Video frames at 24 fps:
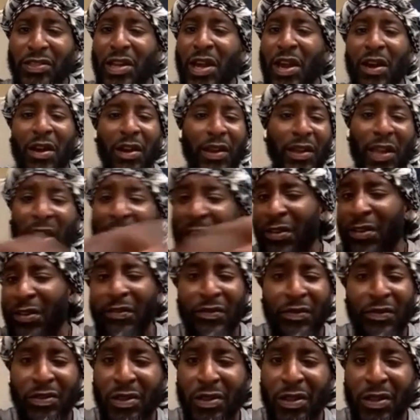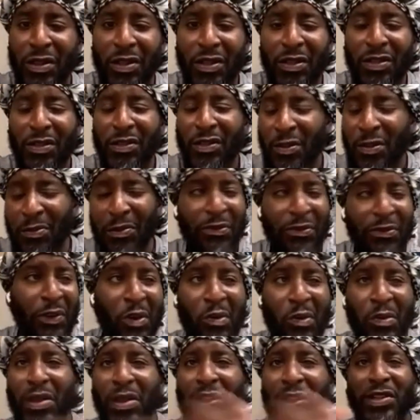So I gave him the
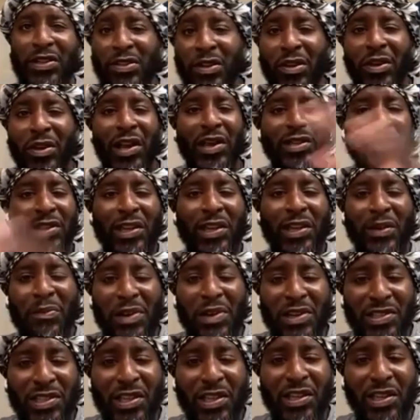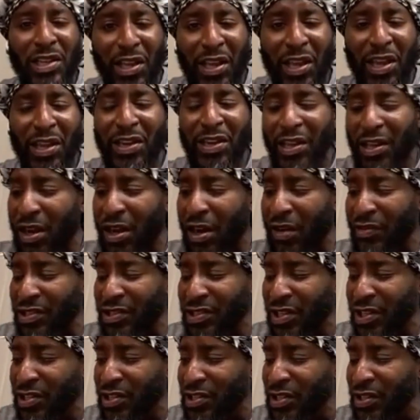phone, and you know, like Lamont said, they had that
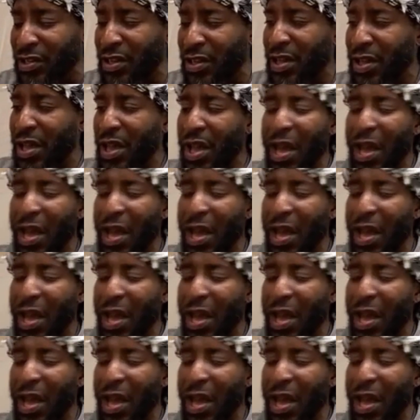conversation.